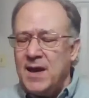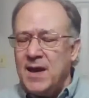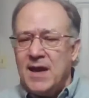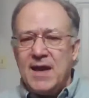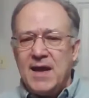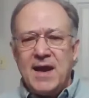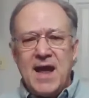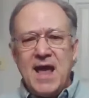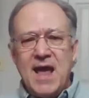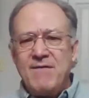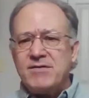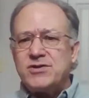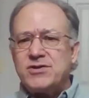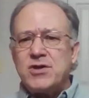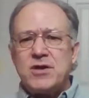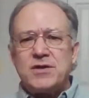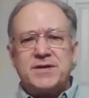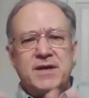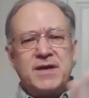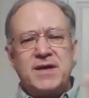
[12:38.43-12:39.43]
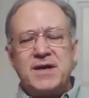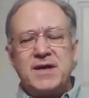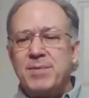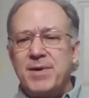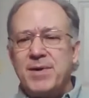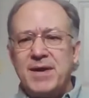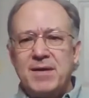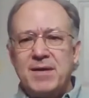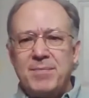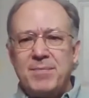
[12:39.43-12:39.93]
And I haven't talked to
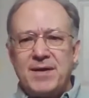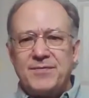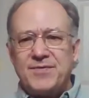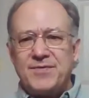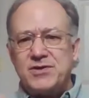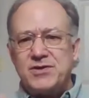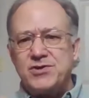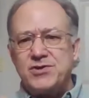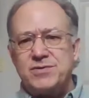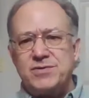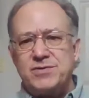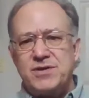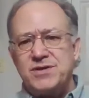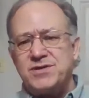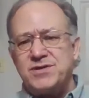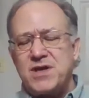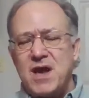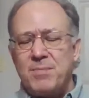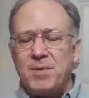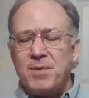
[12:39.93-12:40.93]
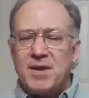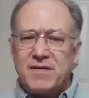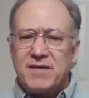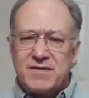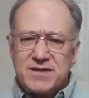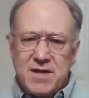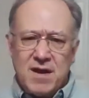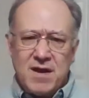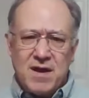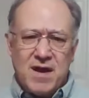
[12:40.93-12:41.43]
anybody about these couple
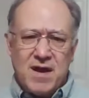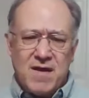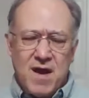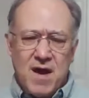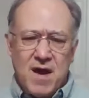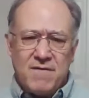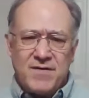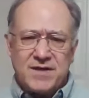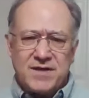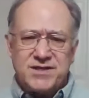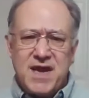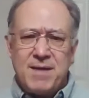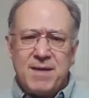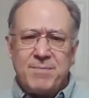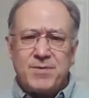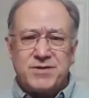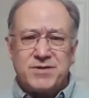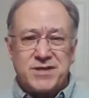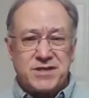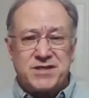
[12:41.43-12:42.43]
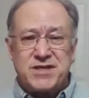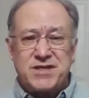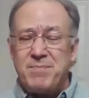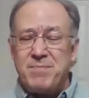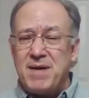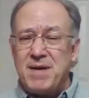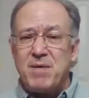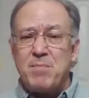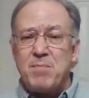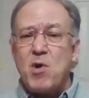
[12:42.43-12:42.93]
of examples except
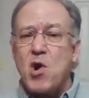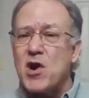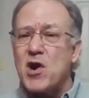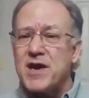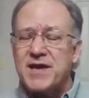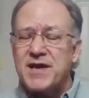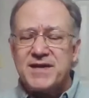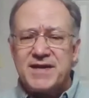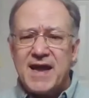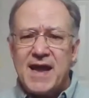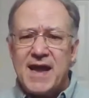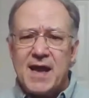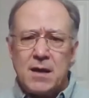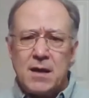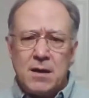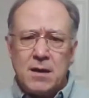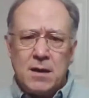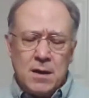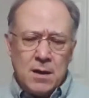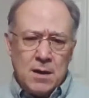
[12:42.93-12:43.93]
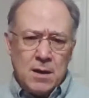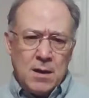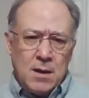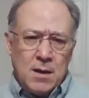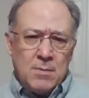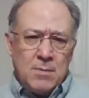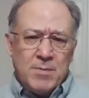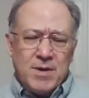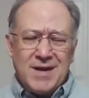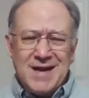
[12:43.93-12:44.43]
maybe Marty and Dan.
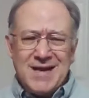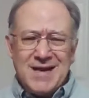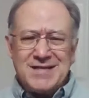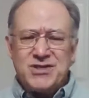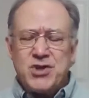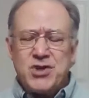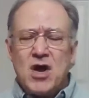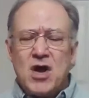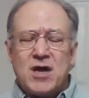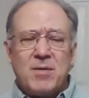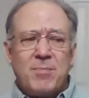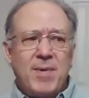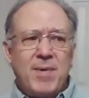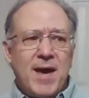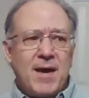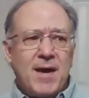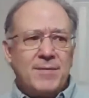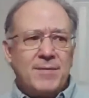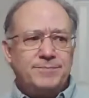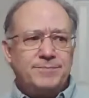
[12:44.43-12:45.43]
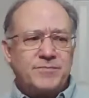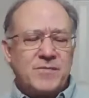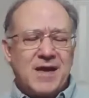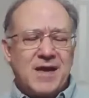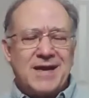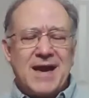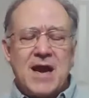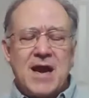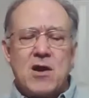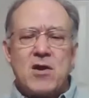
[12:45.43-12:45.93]
But let's talk about
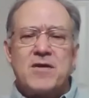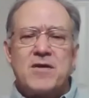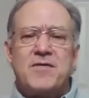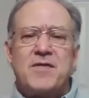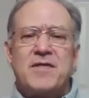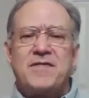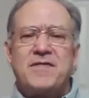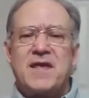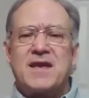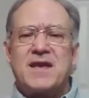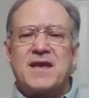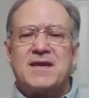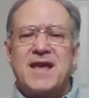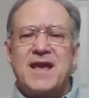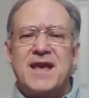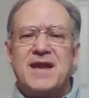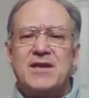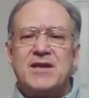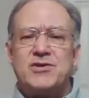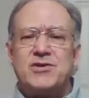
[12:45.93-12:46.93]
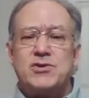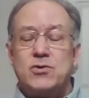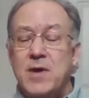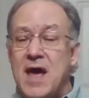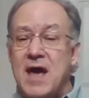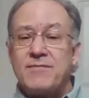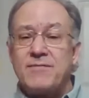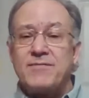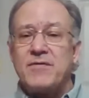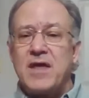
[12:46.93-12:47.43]
an area that they can get into
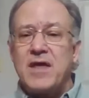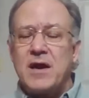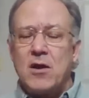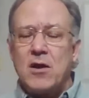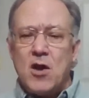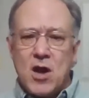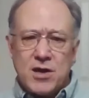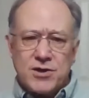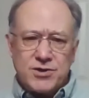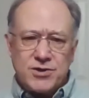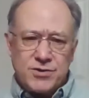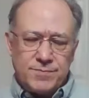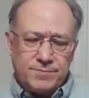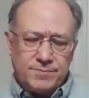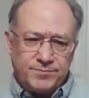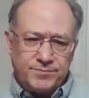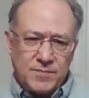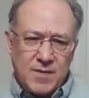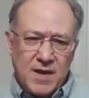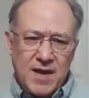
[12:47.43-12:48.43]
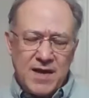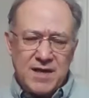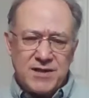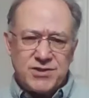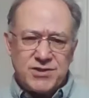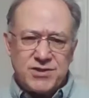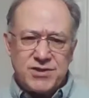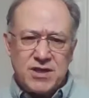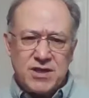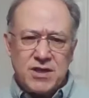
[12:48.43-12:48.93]
after they launch. And
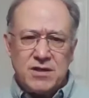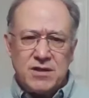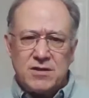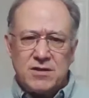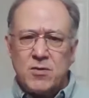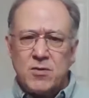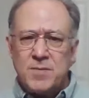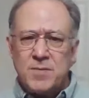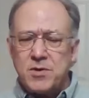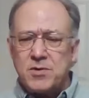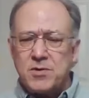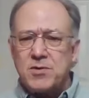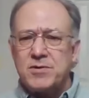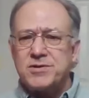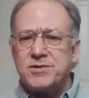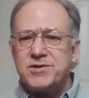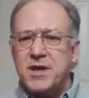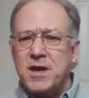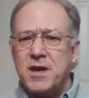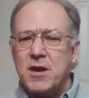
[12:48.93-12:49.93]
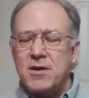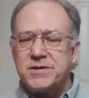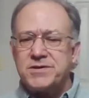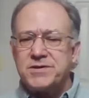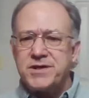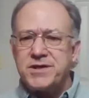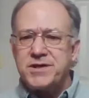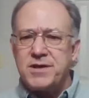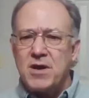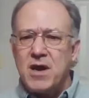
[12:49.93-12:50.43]
it's the cryptocurrency
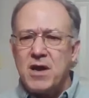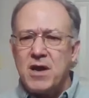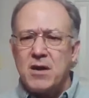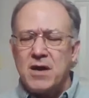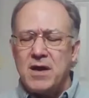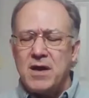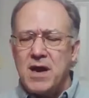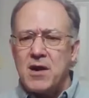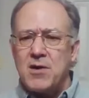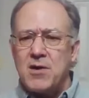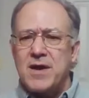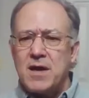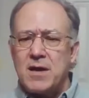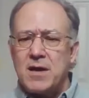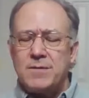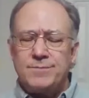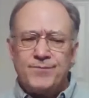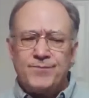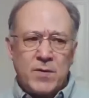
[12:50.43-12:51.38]
area.